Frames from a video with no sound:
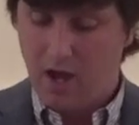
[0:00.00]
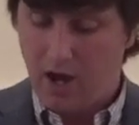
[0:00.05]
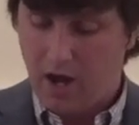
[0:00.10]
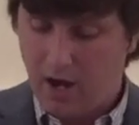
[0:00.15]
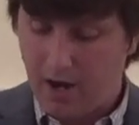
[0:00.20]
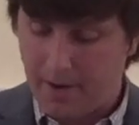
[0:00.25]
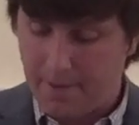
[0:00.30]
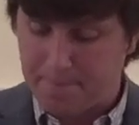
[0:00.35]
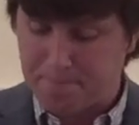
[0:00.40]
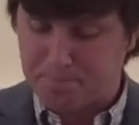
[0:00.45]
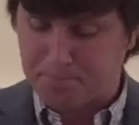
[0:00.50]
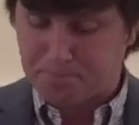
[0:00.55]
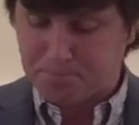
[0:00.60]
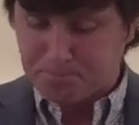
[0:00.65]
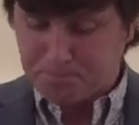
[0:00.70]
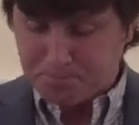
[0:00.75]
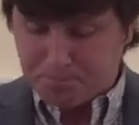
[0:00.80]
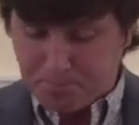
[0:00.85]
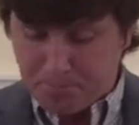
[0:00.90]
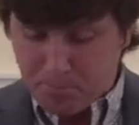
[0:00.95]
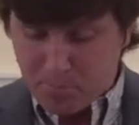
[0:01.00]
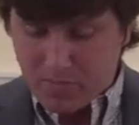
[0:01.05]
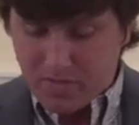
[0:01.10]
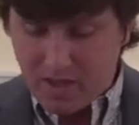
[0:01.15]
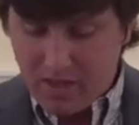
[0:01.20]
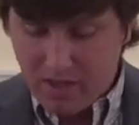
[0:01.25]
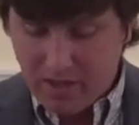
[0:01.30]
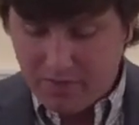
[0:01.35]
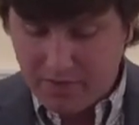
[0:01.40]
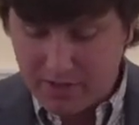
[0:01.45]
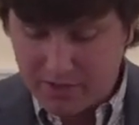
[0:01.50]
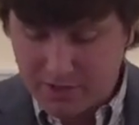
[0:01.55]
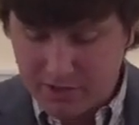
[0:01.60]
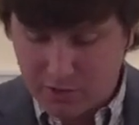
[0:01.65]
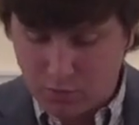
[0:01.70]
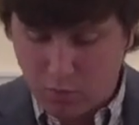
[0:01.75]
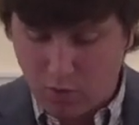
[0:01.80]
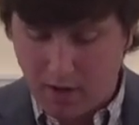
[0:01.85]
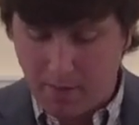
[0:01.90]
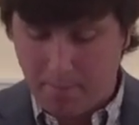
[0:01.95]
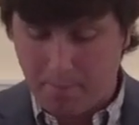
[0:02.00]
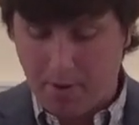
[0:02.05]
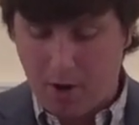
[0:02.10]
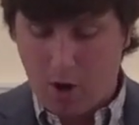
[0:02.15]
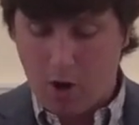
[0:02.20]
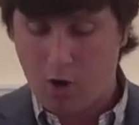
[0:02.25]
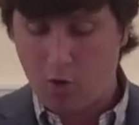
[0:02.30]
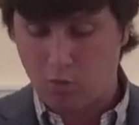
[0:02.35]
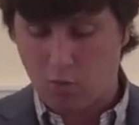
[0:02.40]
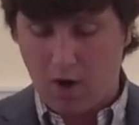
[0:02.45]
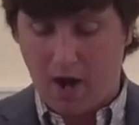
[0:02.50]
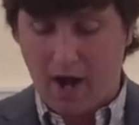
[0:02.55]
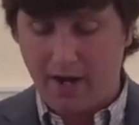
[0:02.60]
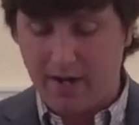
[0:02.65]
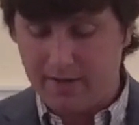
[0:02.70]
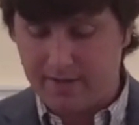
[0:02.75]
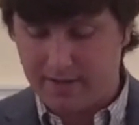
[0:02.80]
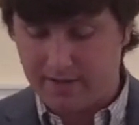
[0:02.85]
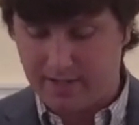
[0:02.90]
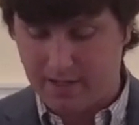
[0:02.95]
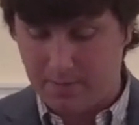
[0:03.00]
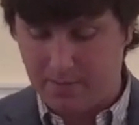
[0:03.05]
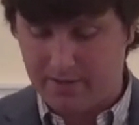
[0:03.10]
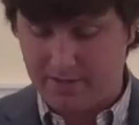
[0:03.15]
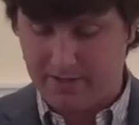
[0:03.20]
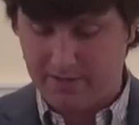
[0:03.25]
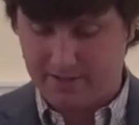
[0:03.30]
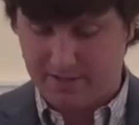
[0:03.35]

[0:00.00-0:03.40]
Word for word: Um, and this is what Paul, writing to Timothy,